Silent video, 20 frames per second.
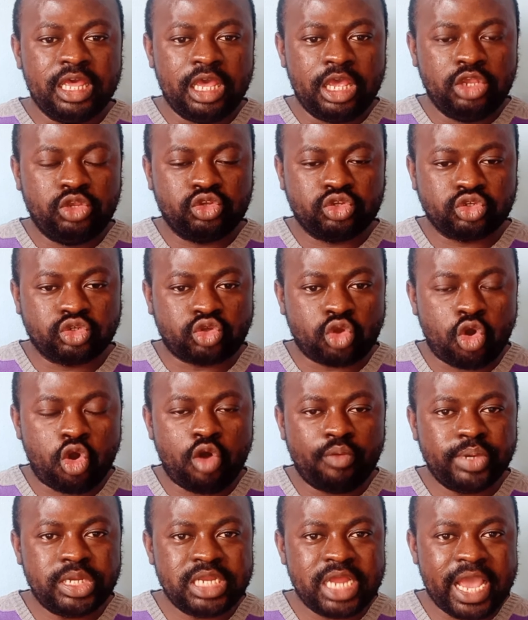is
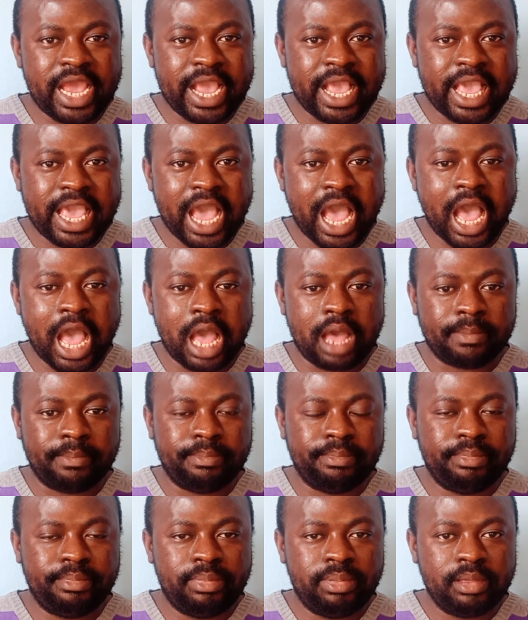solving a gap
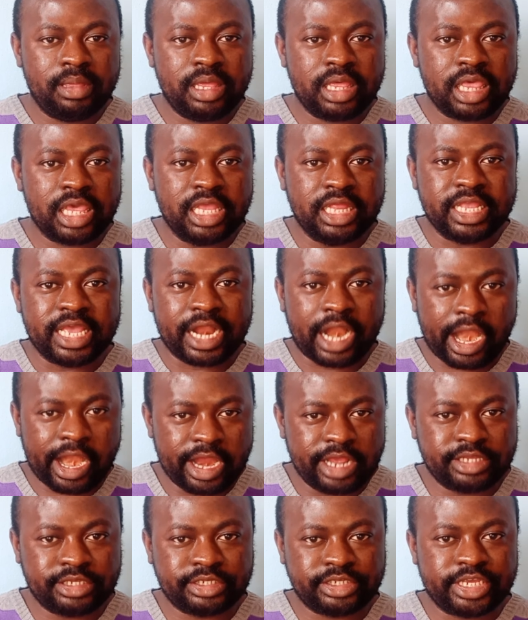in a
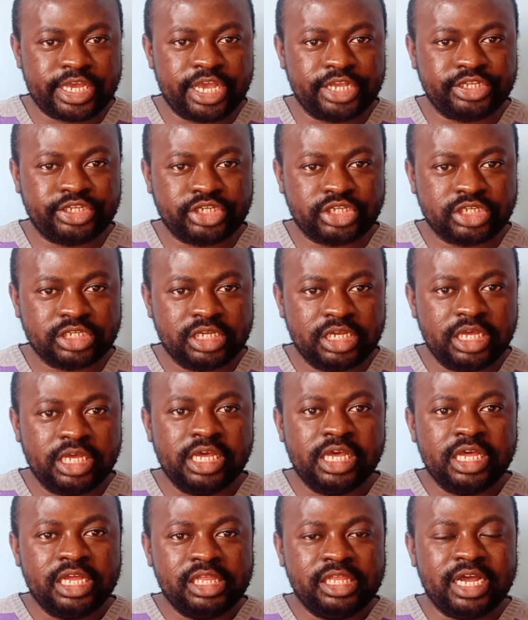research
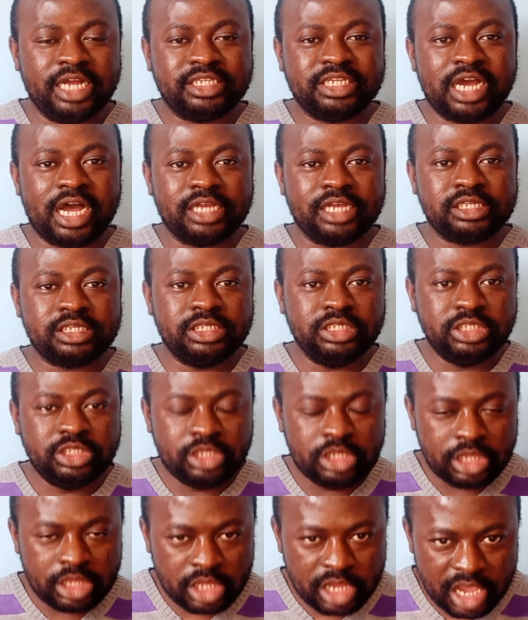that has
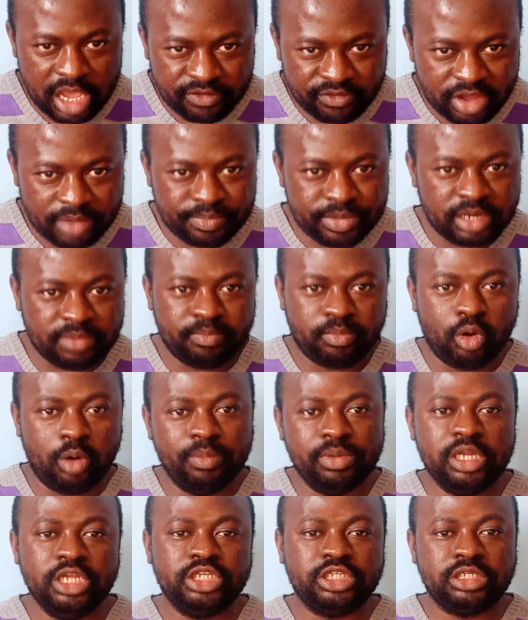never been
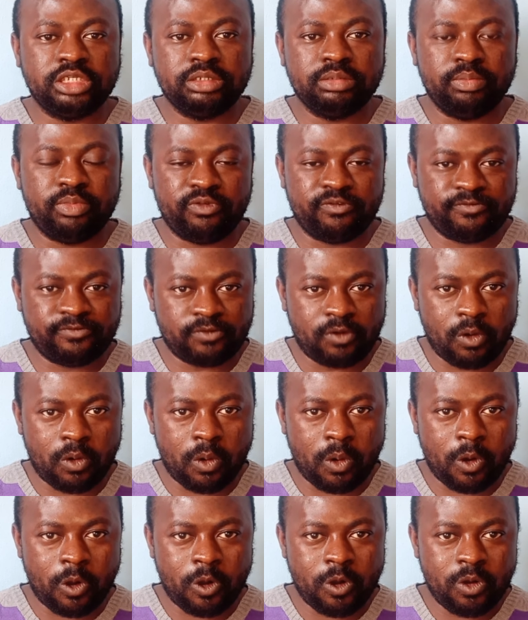published
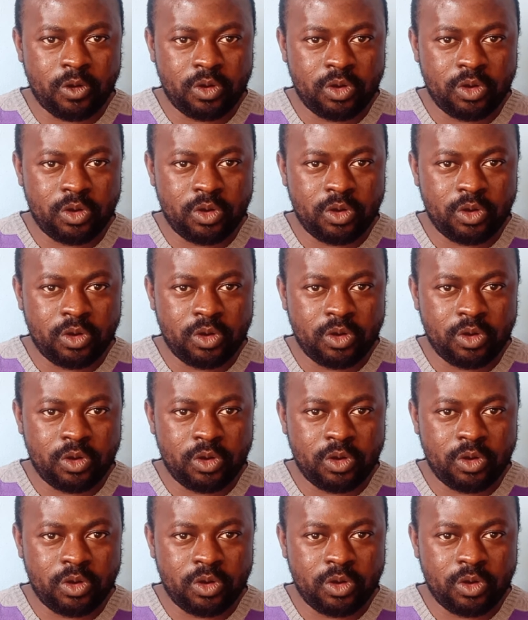before,